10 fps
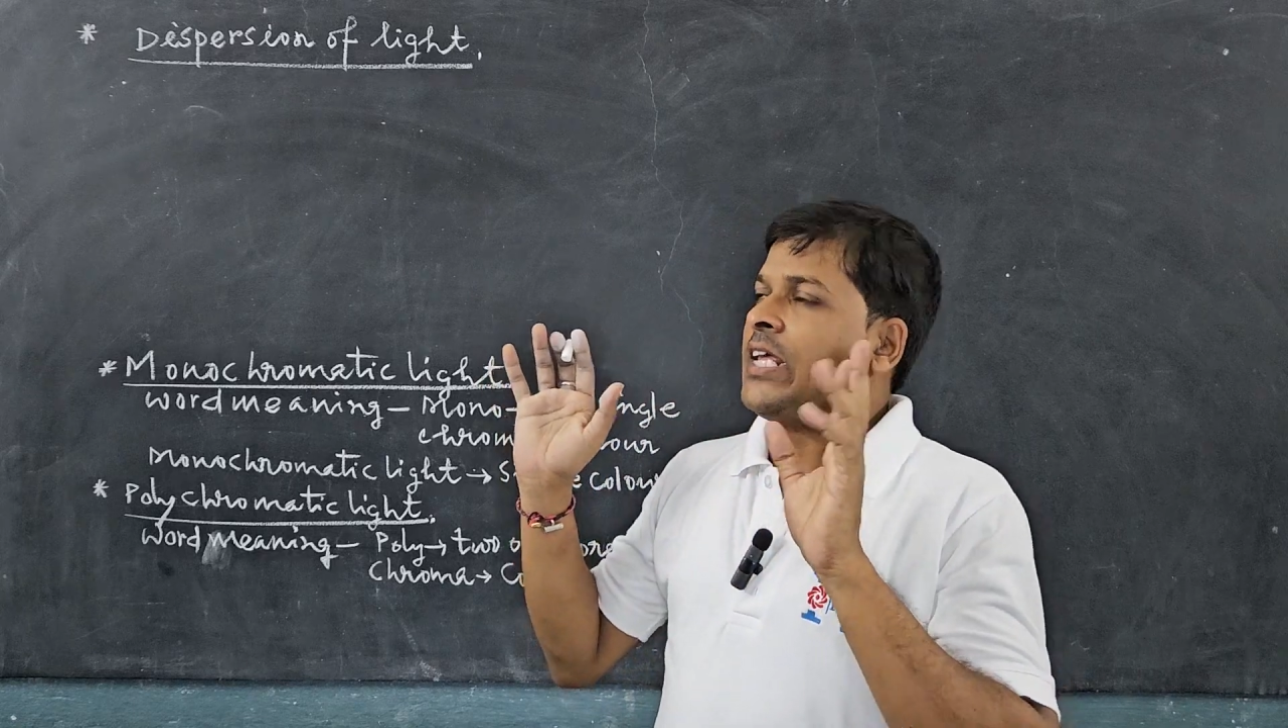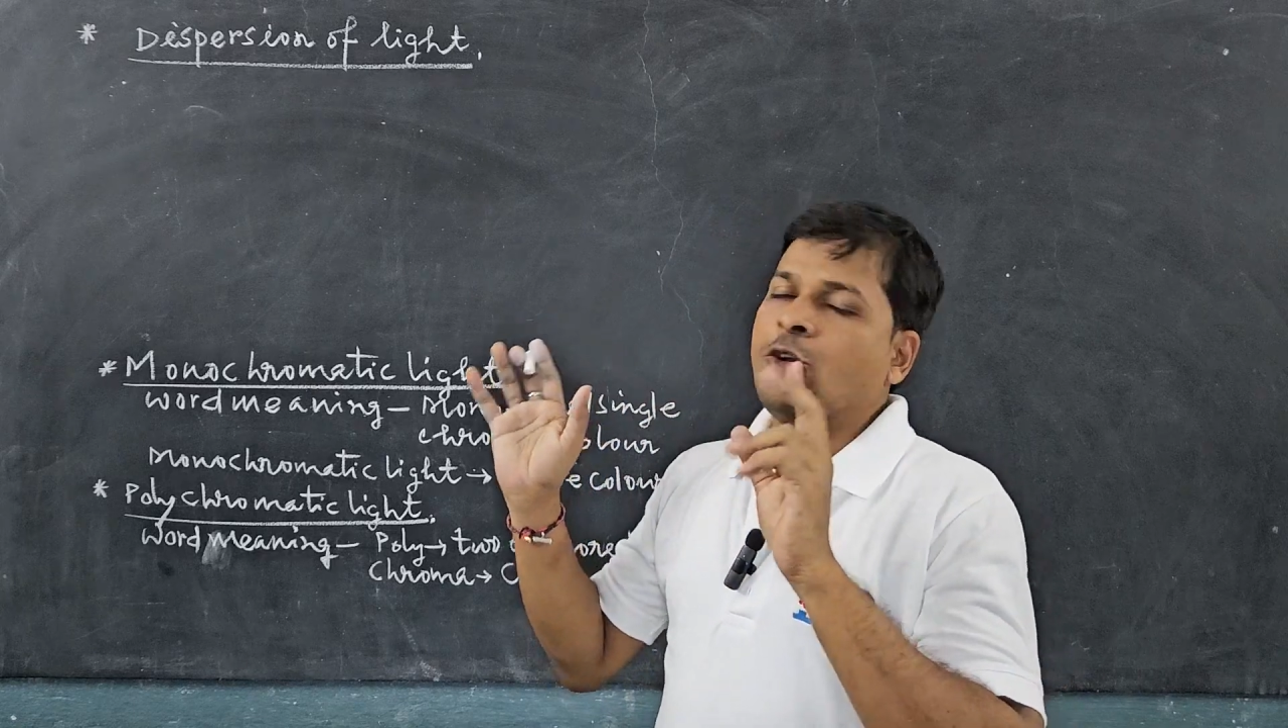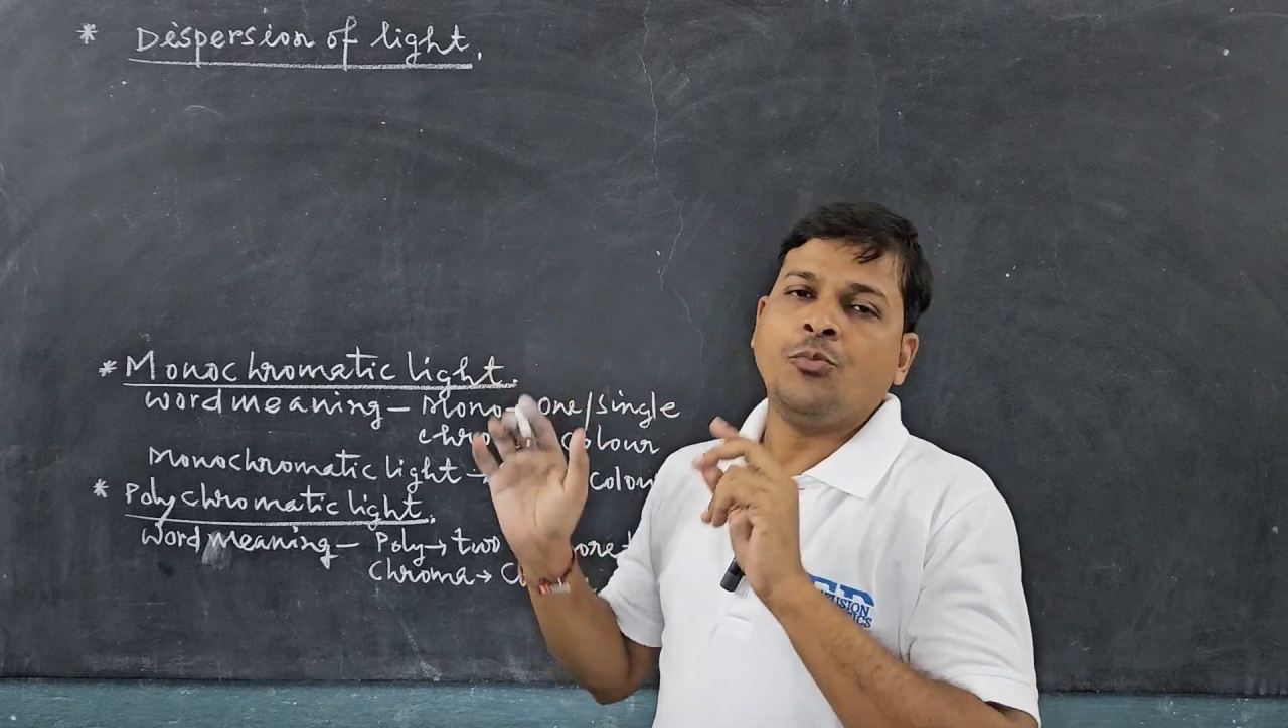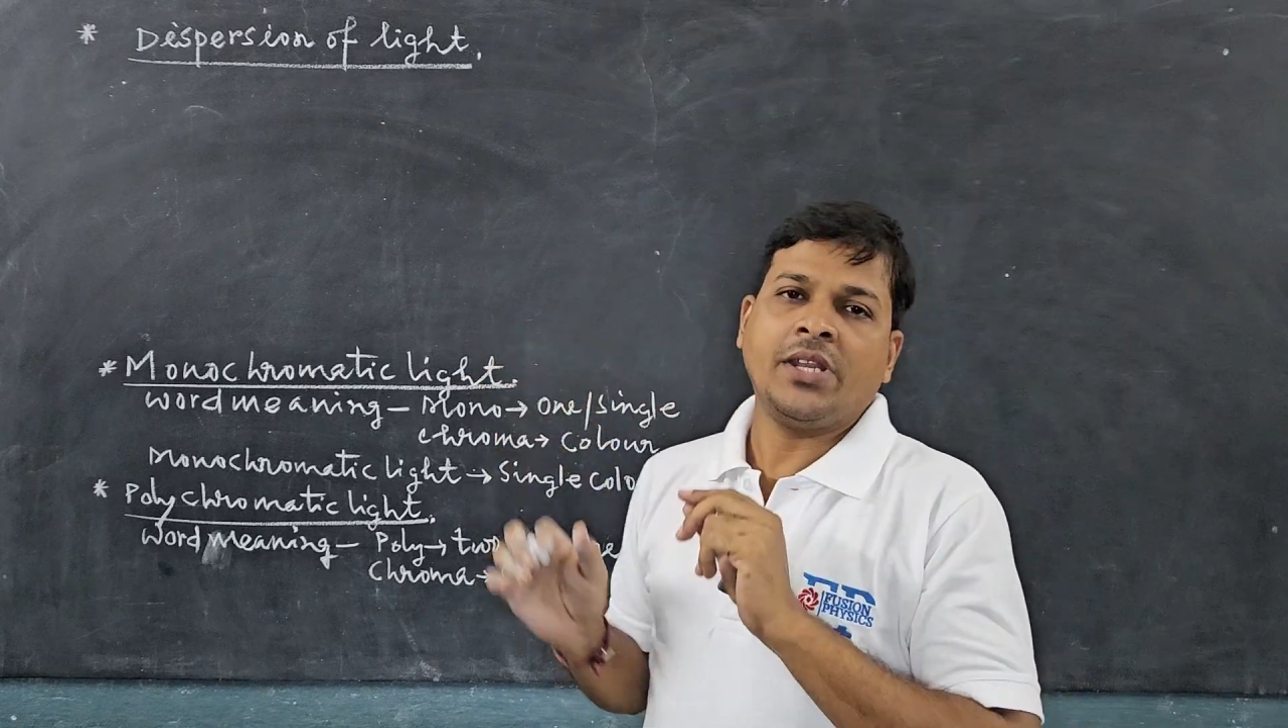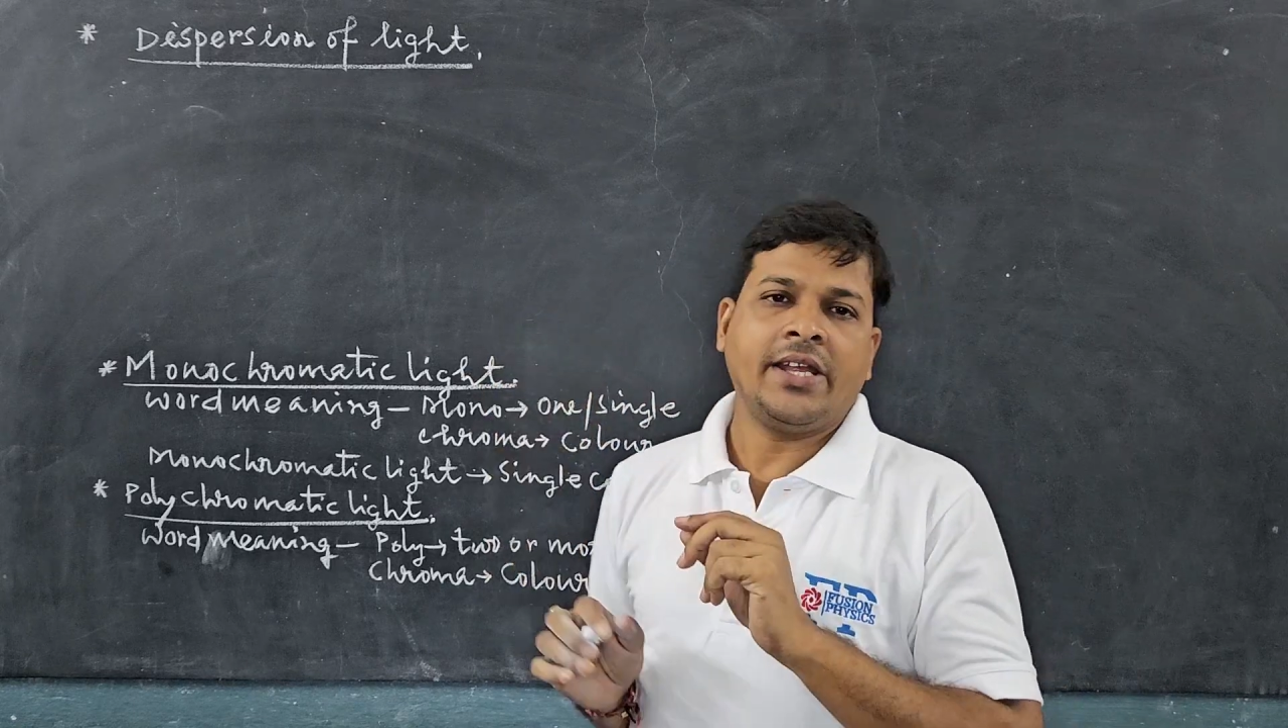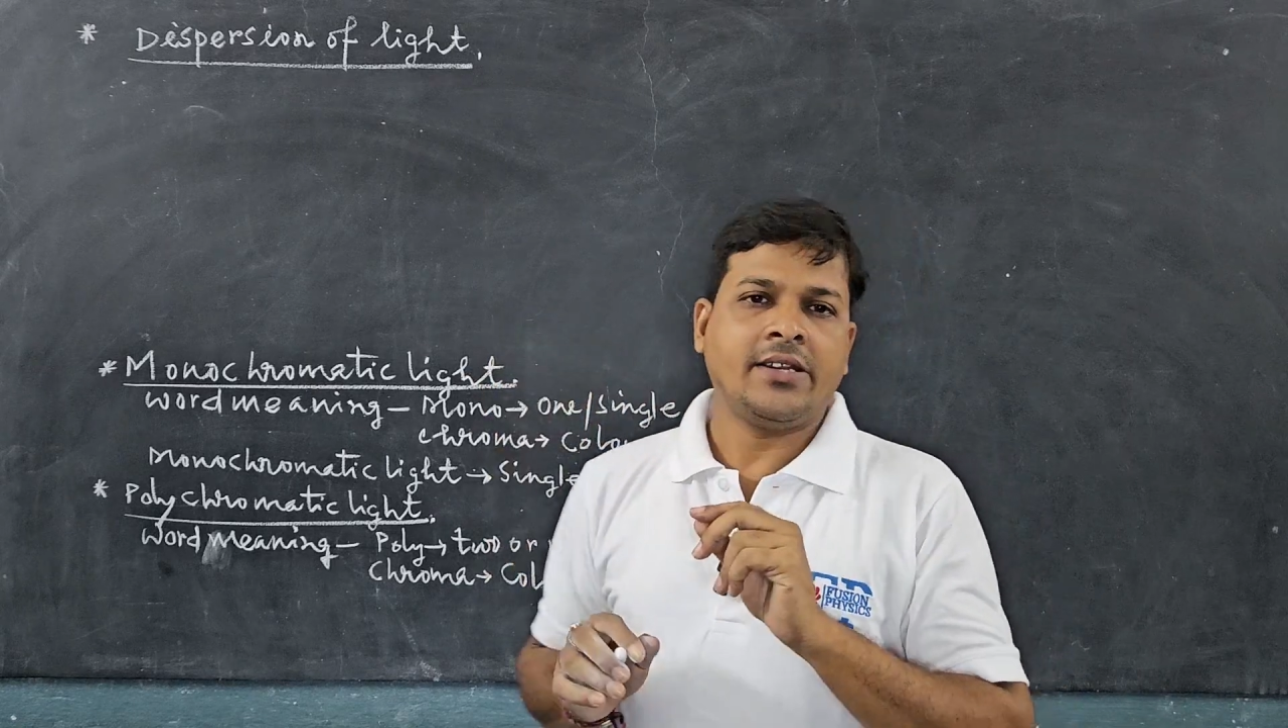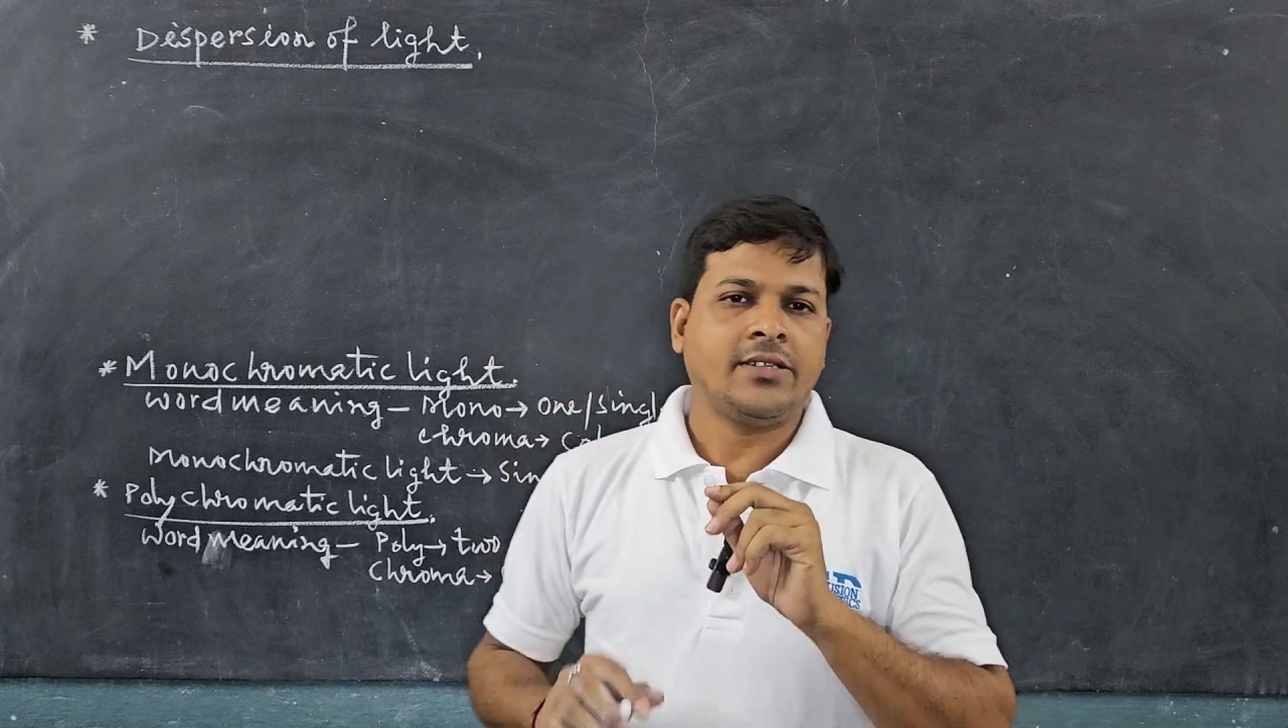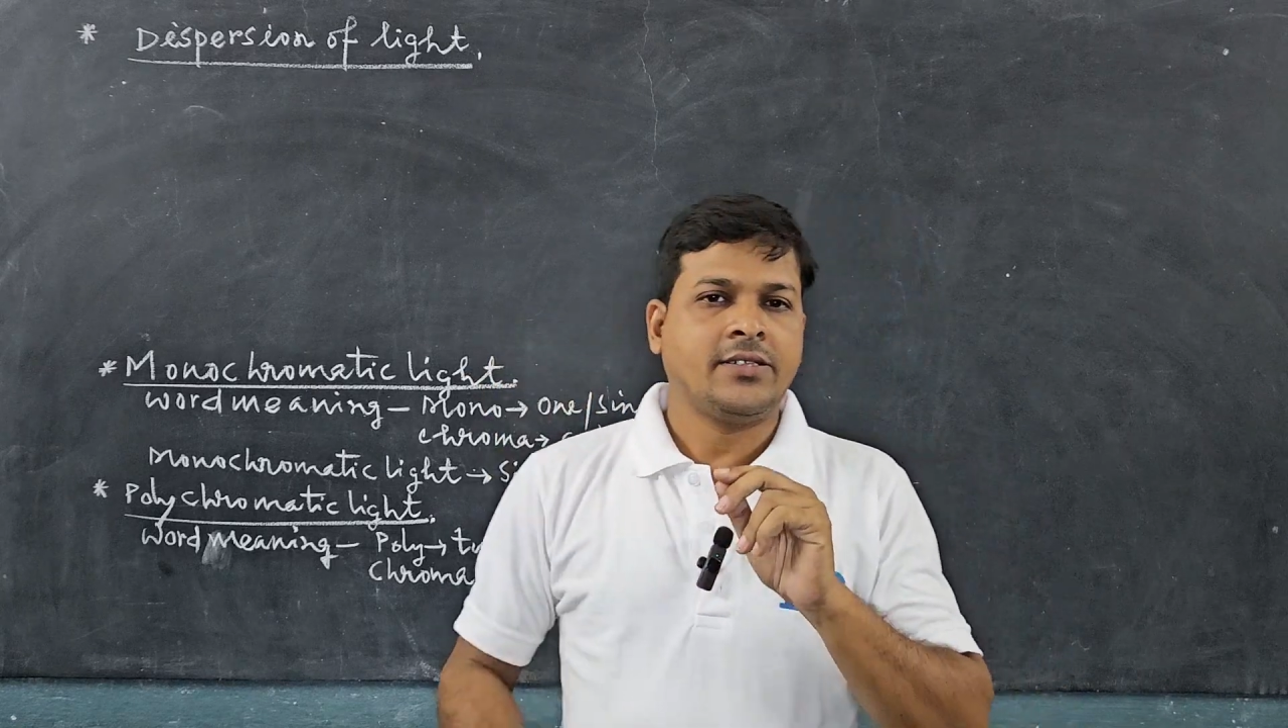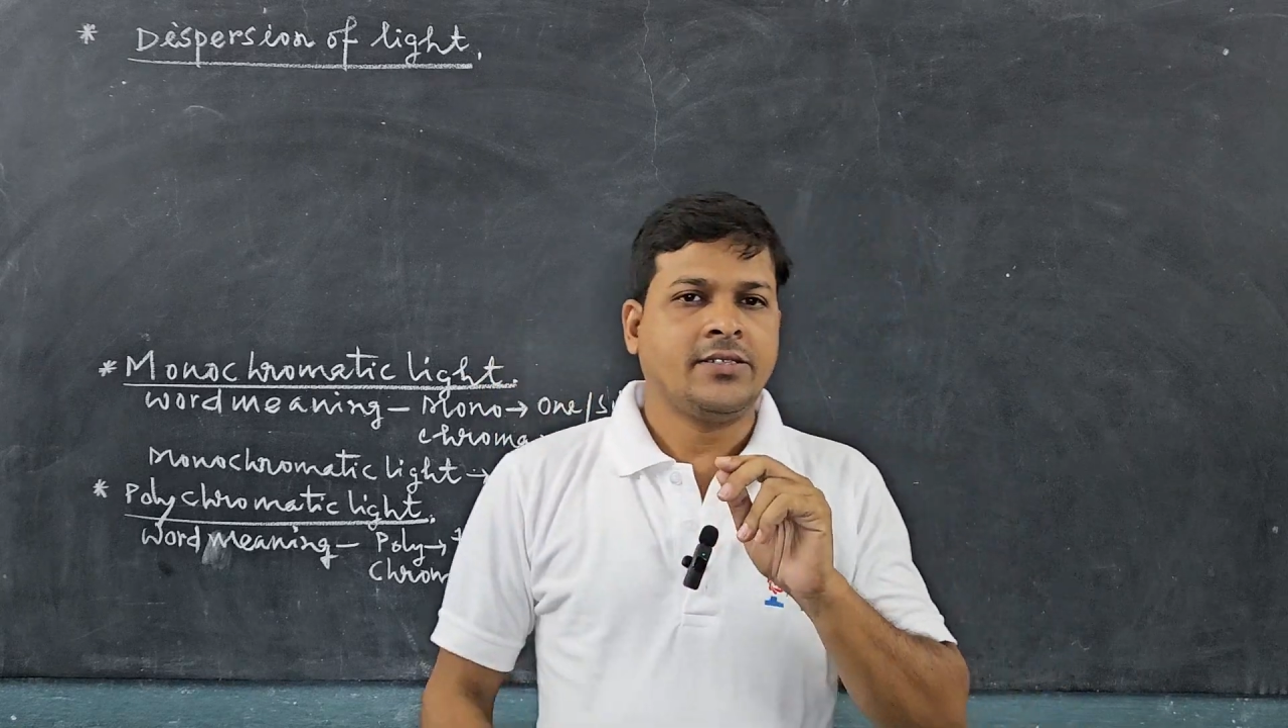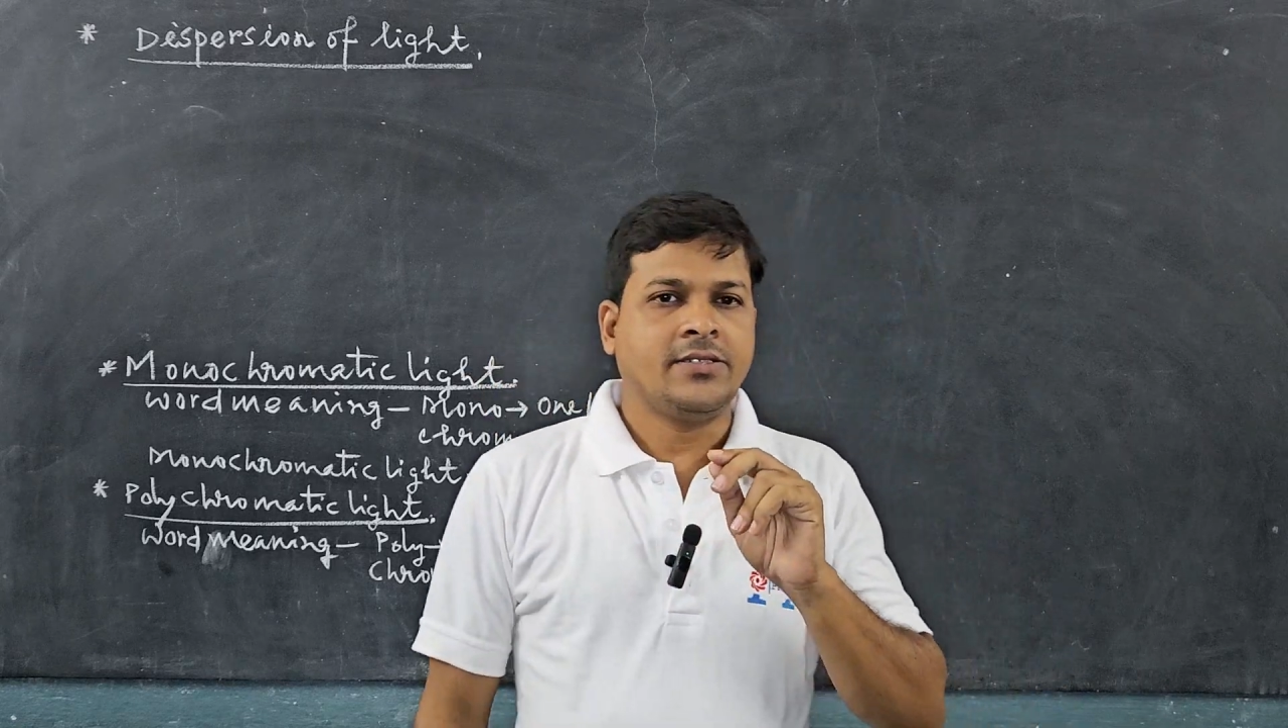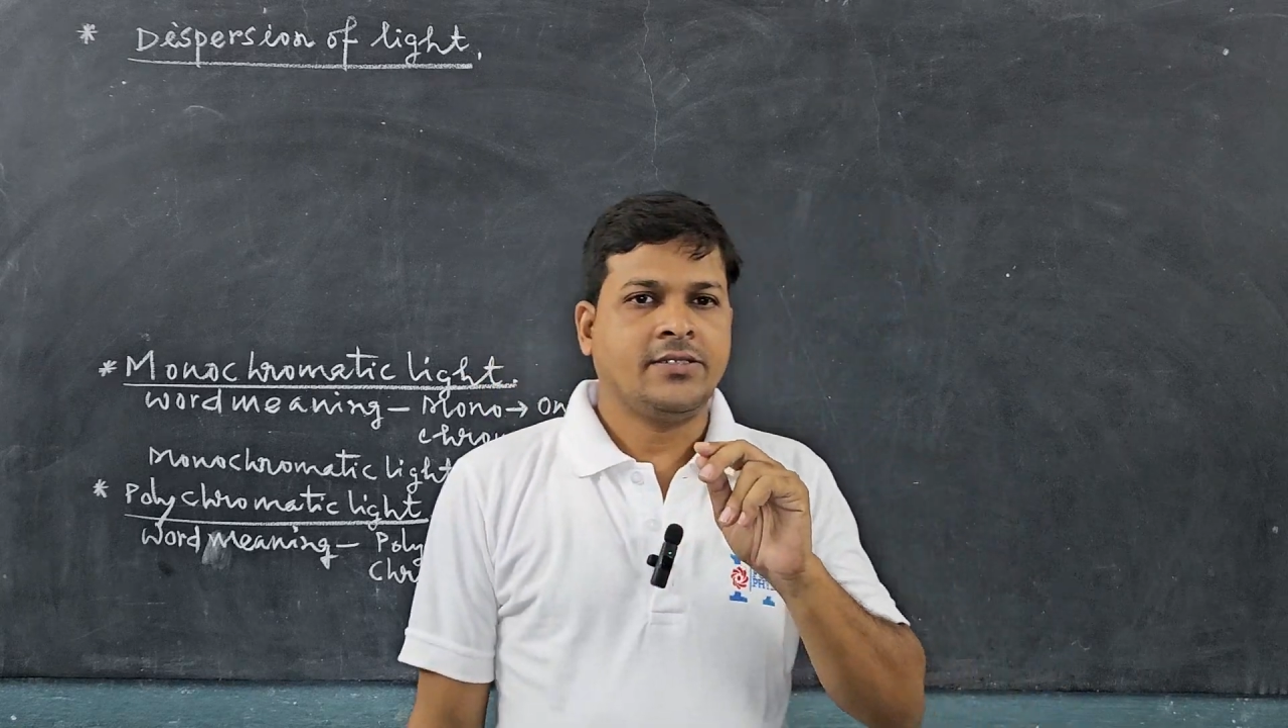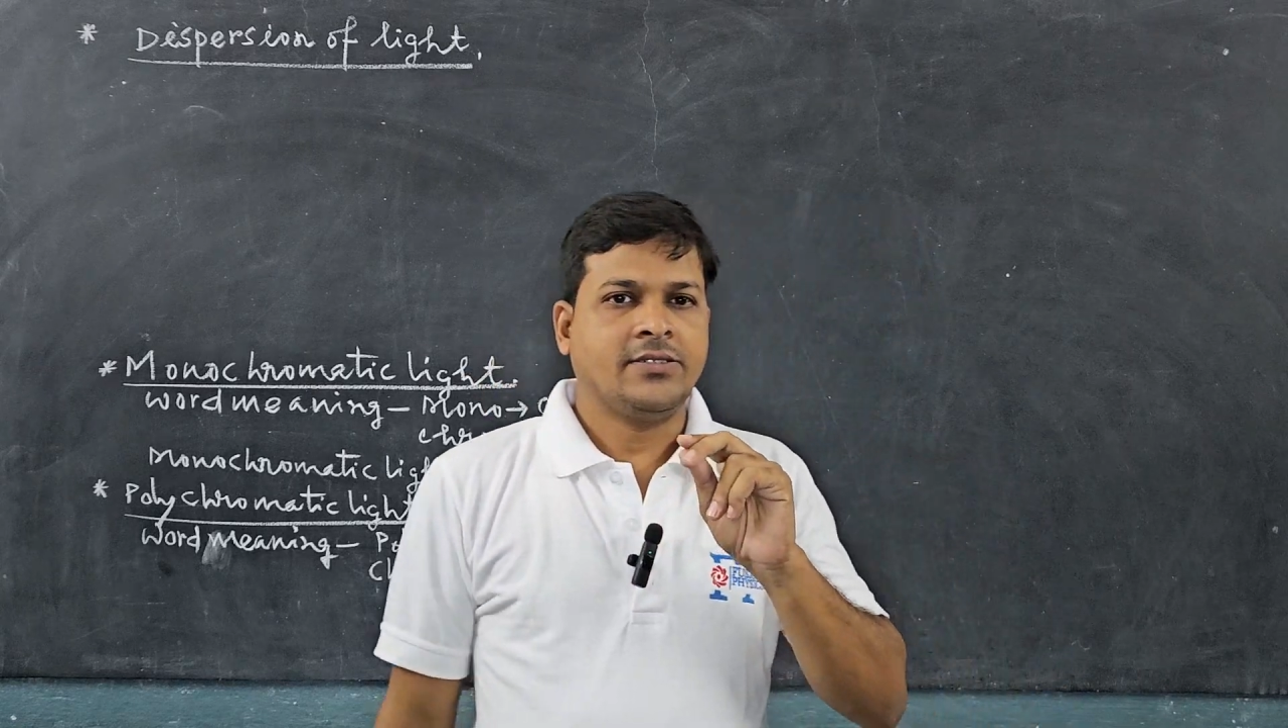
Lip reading: illuminate,